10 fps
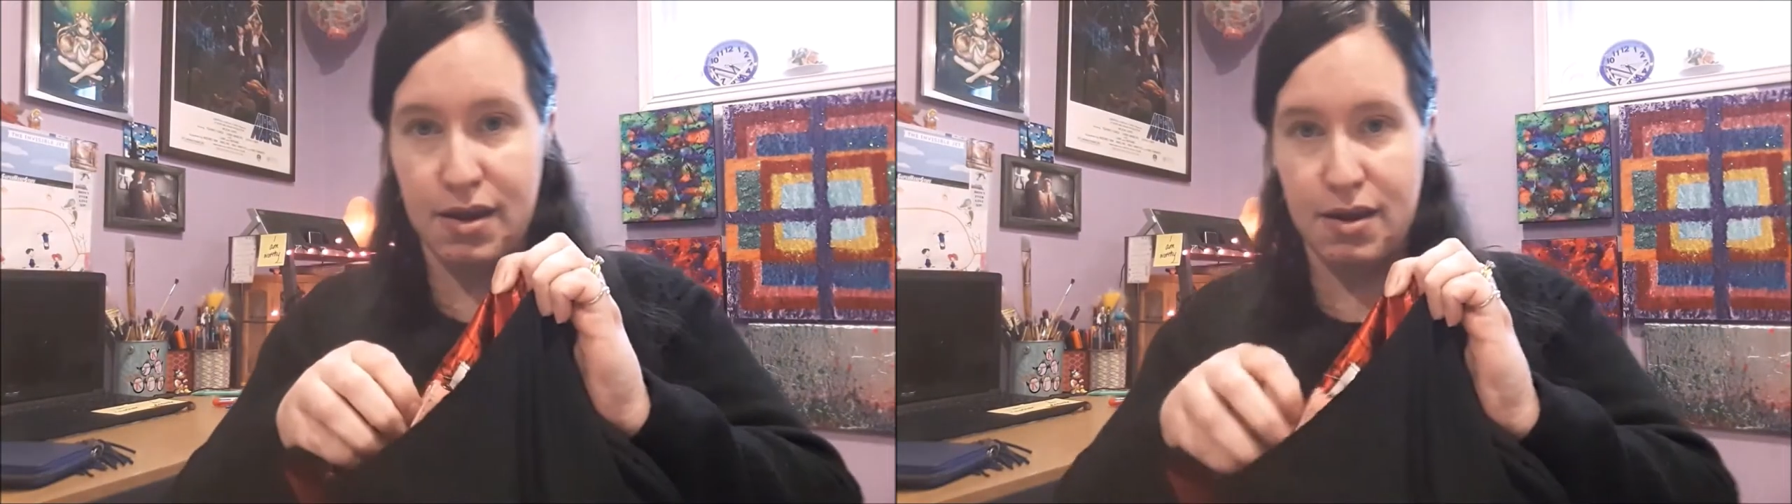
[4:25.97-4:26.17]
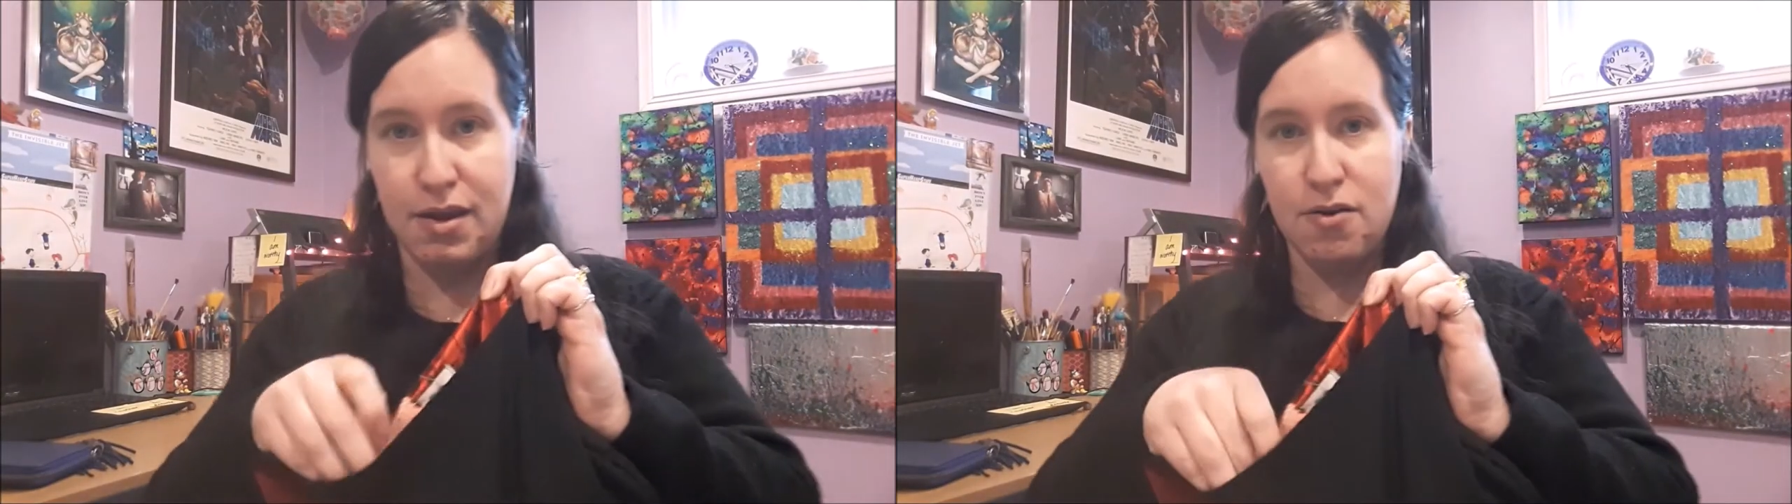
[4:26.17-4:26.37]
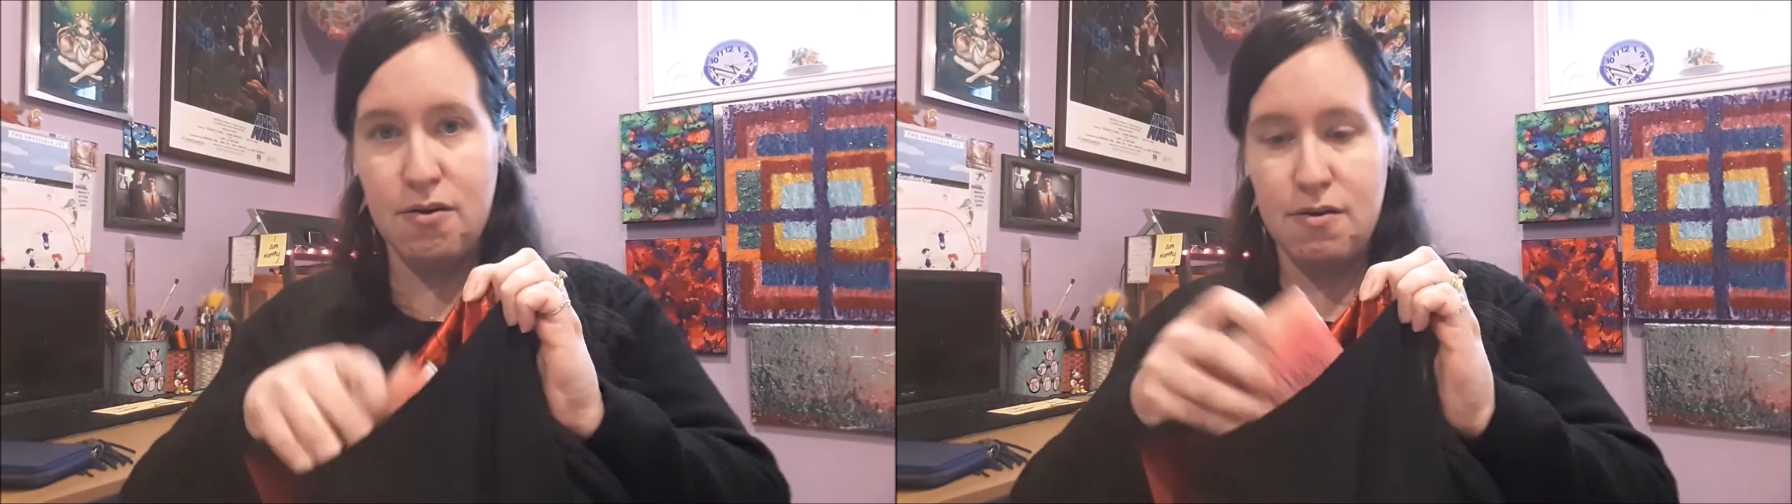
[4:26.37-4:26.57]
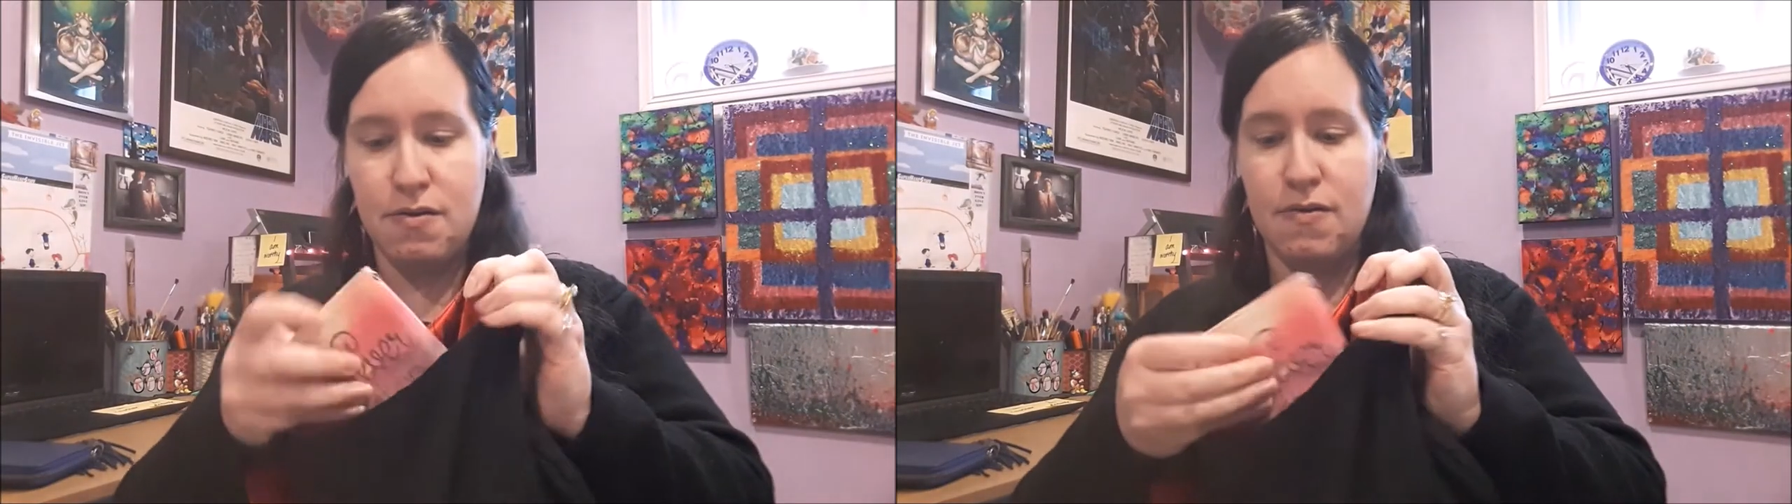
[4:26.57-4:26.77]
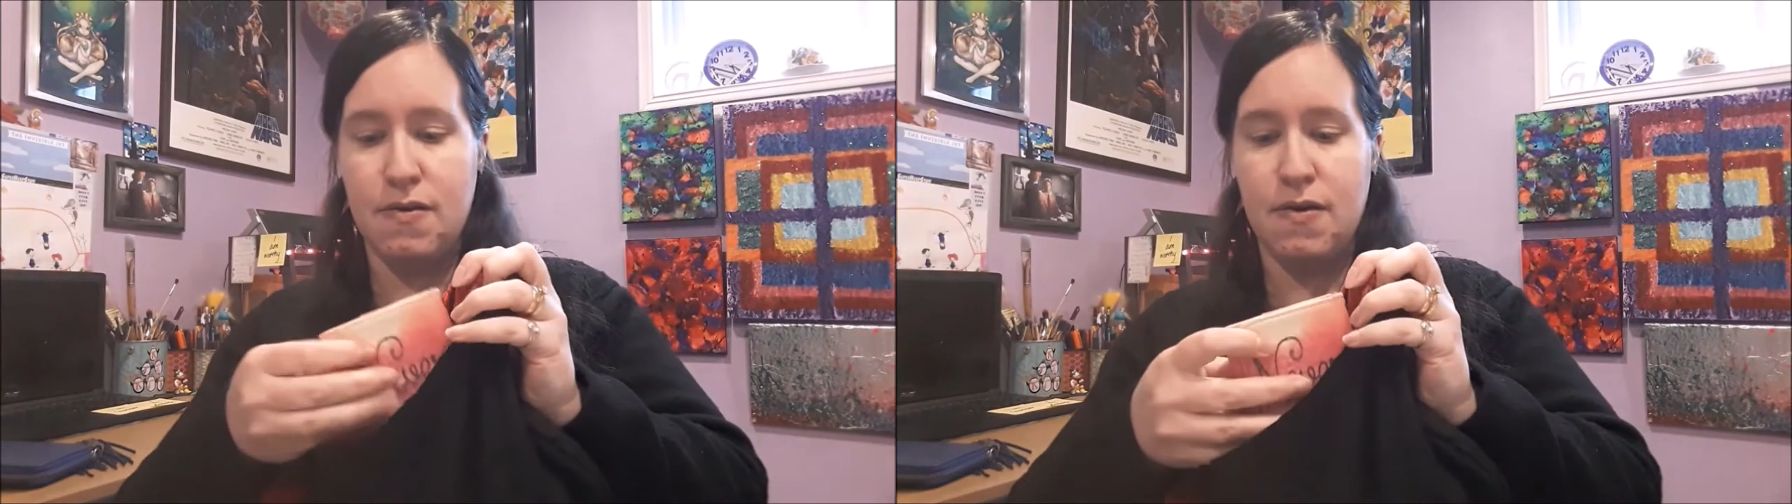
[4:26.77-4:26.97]
in here
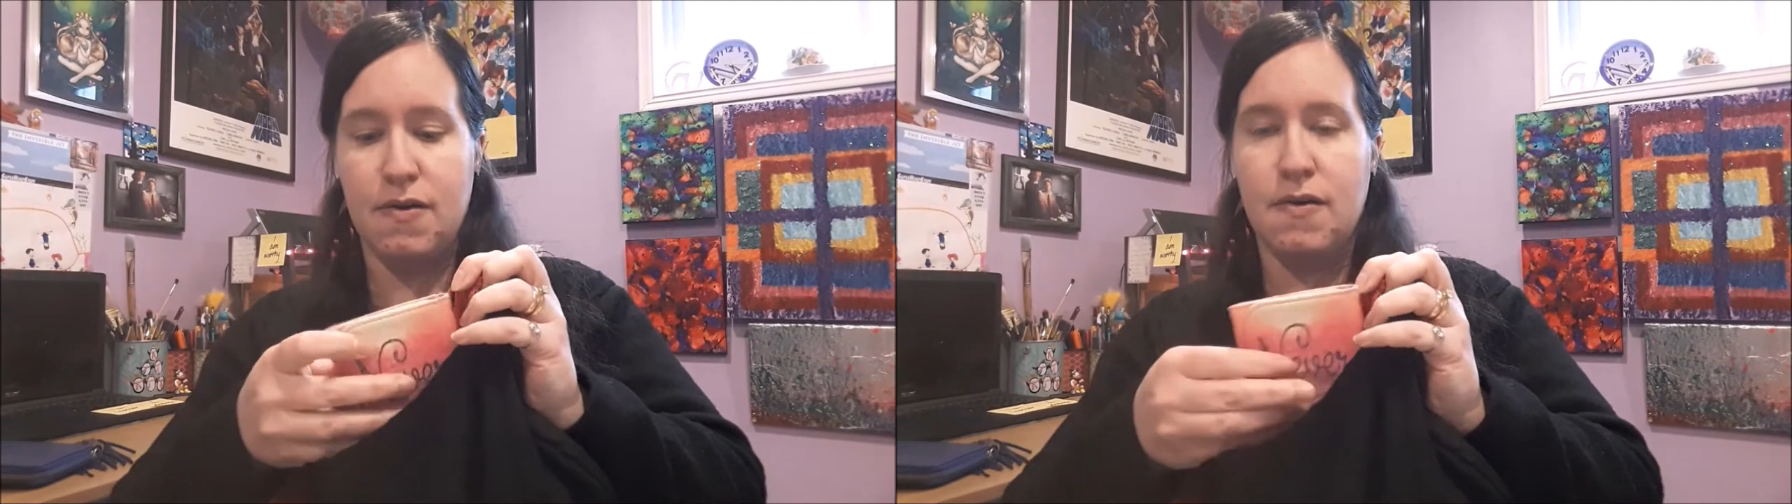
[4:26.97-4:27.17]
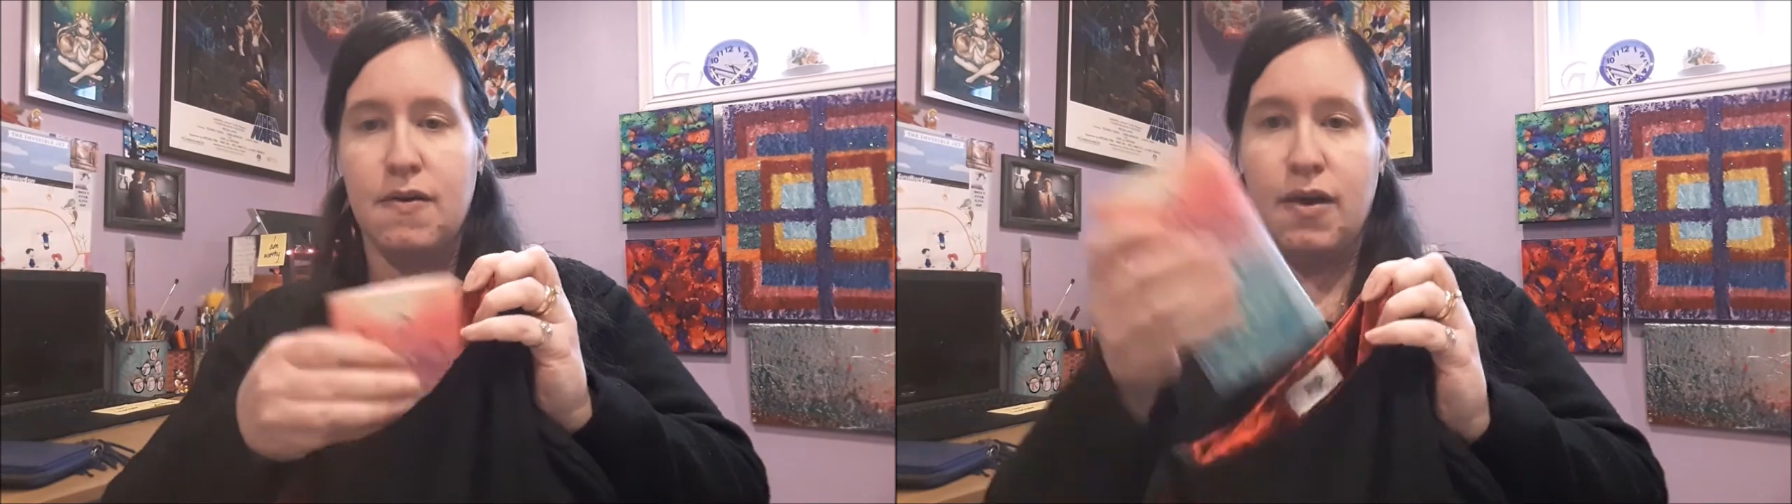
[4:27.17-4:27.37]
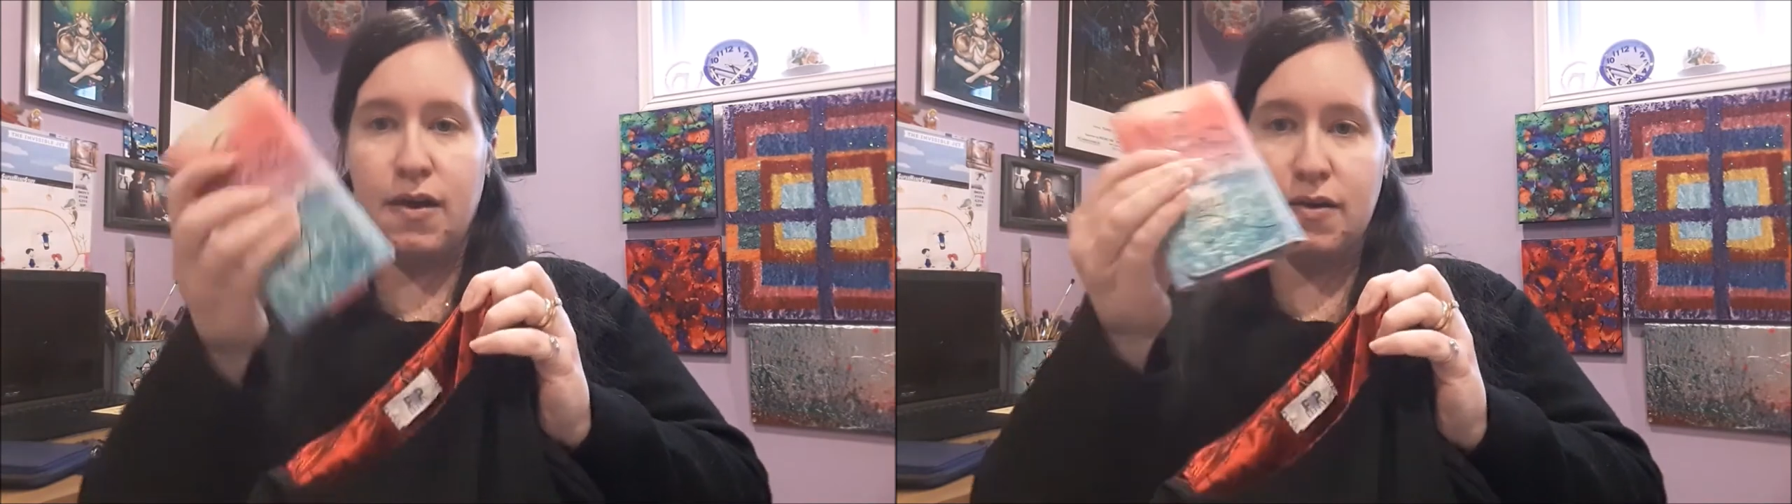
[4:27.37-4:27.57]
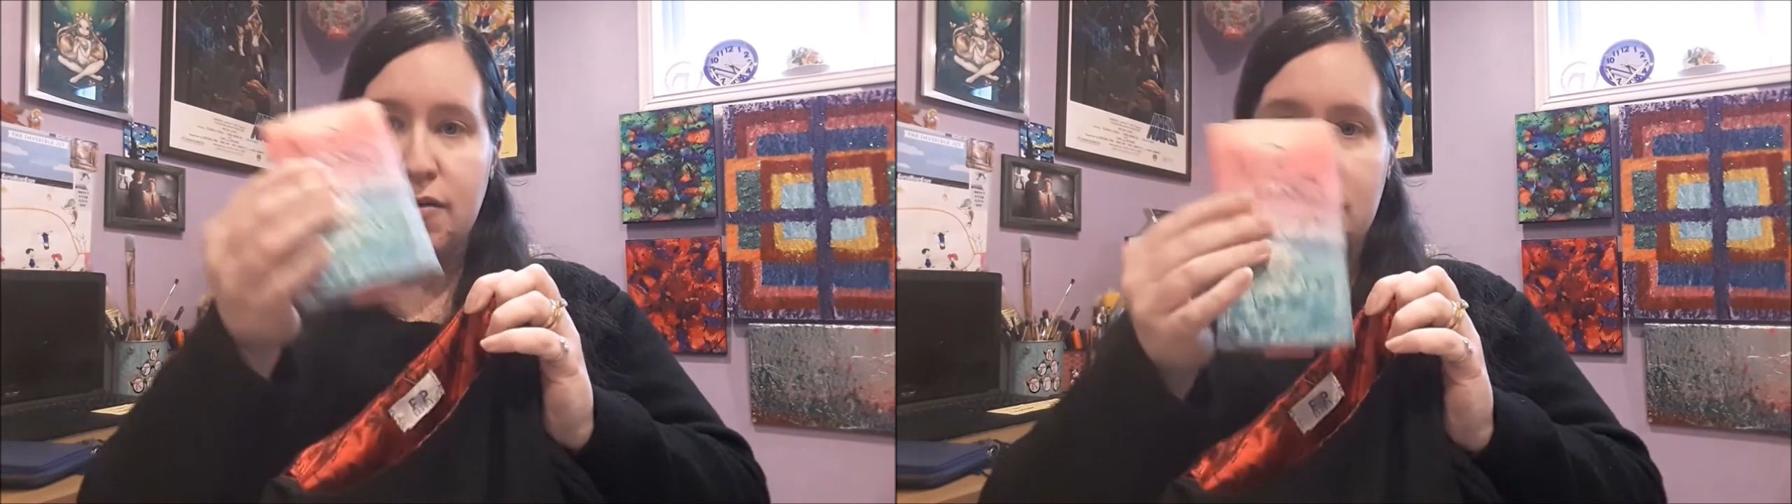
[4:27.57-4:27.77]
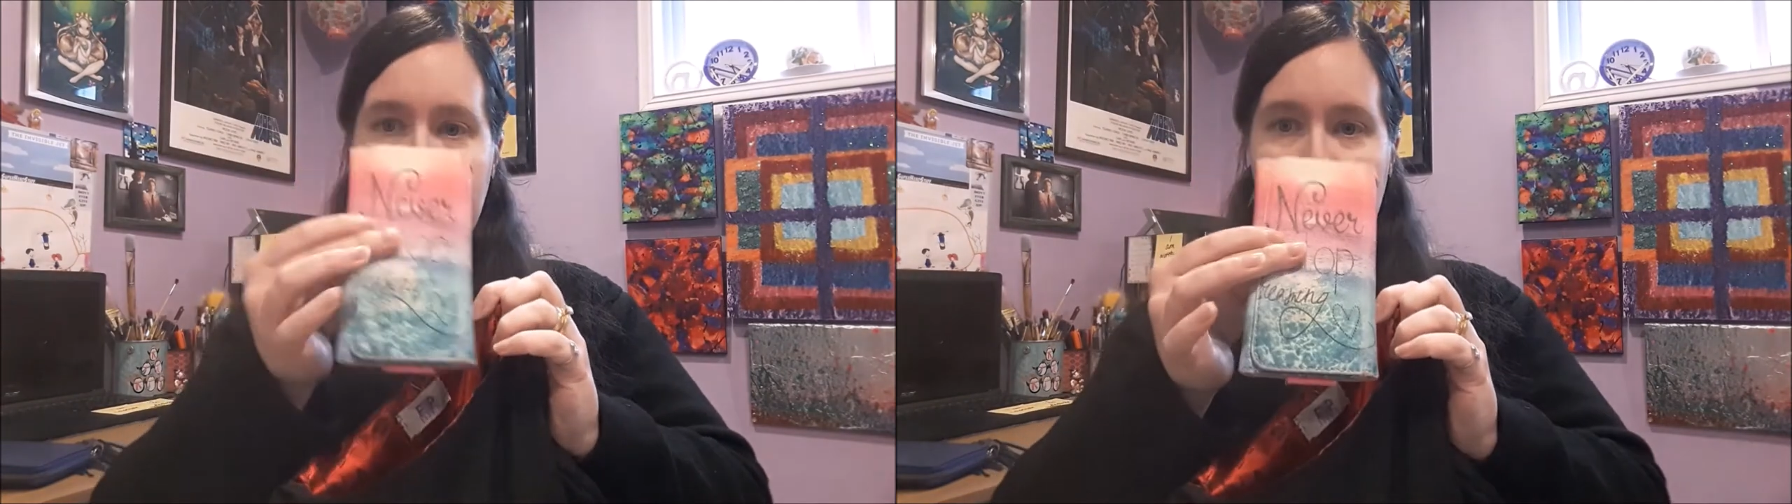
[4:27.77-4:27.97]

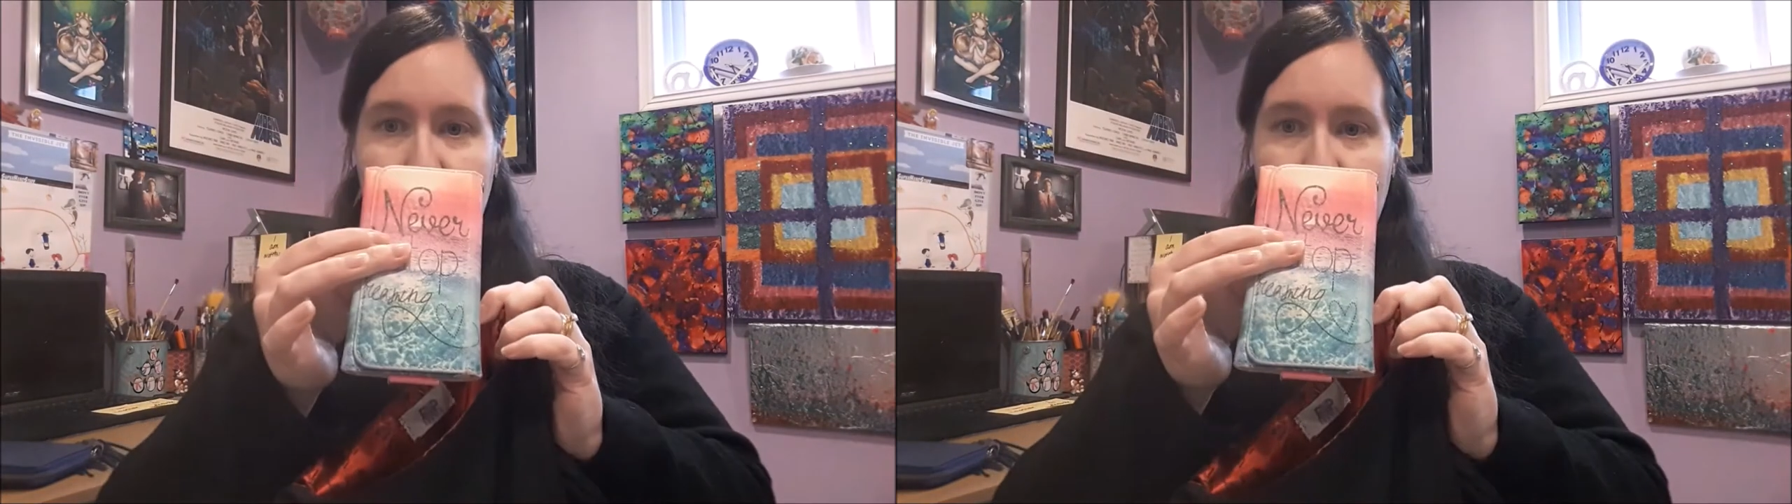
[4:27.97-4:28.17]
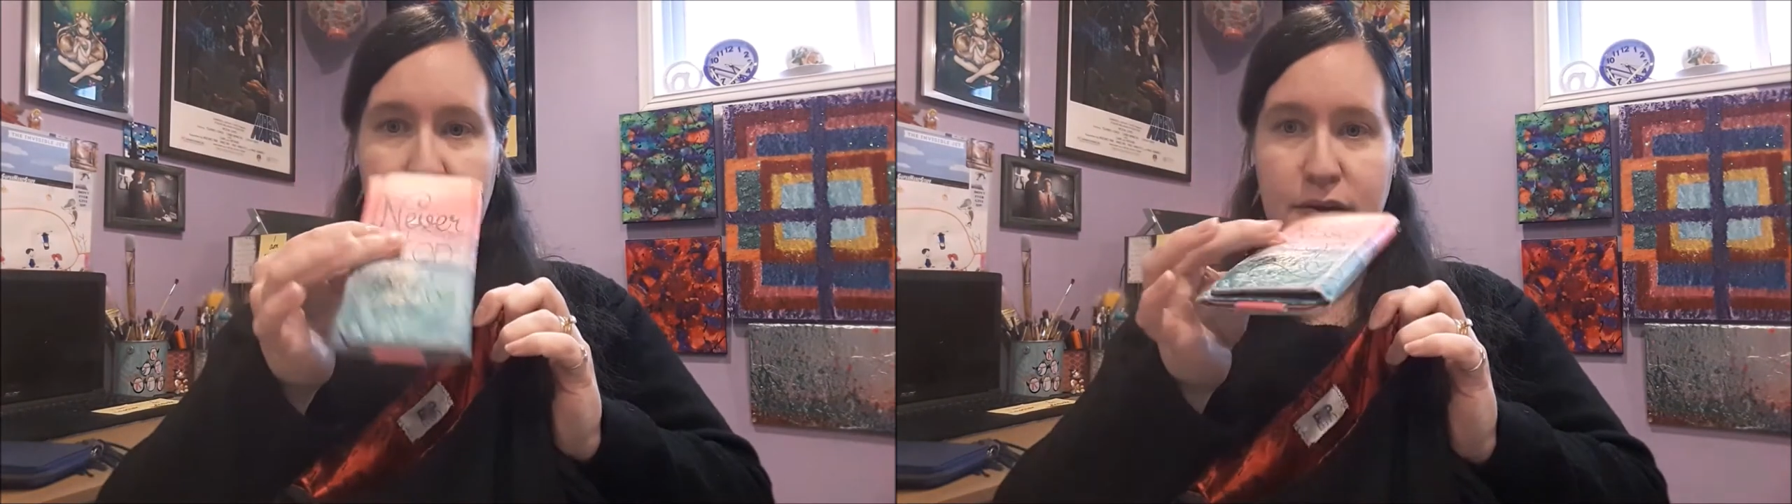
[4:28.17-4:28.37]
is